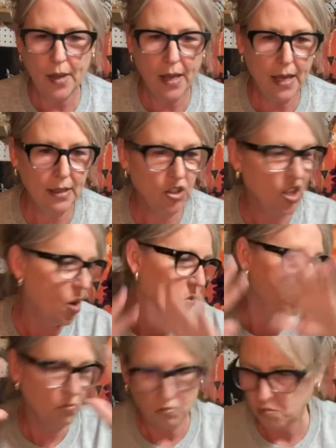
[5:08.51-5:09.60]
So
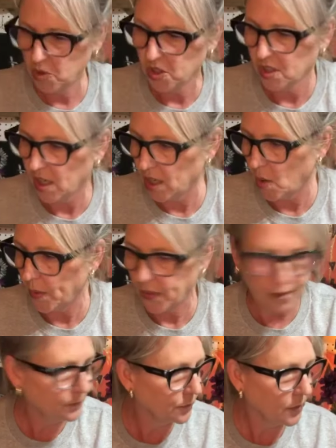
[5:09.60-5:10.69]
we're just going to go with
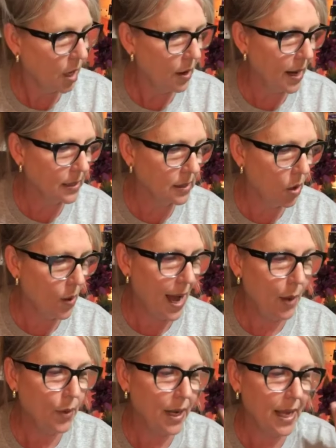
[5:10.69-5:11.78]
it. All right, so
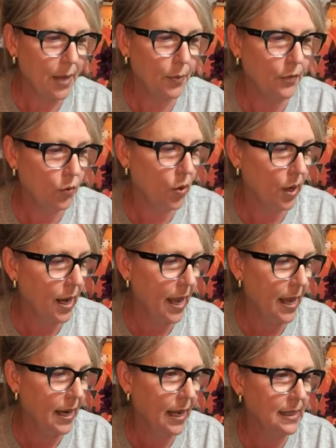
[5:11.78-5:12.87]
I went ahead
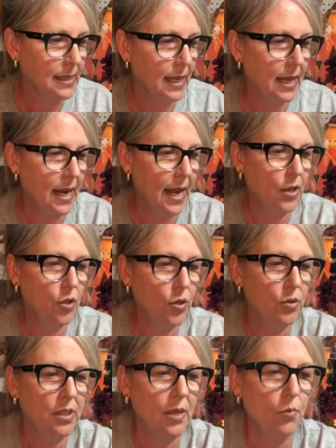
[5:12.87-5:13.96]
beforehand, like I said, and I
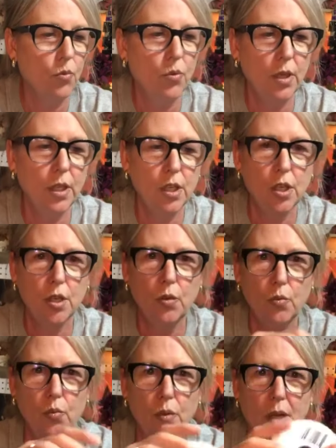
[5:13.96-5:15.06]
used some really cute
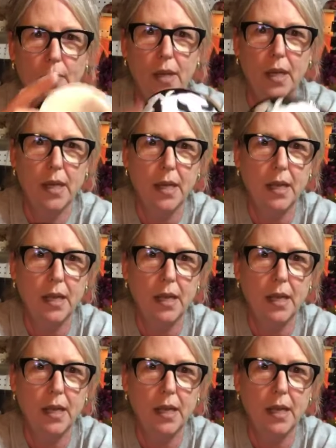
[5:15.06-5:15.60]
ribbon,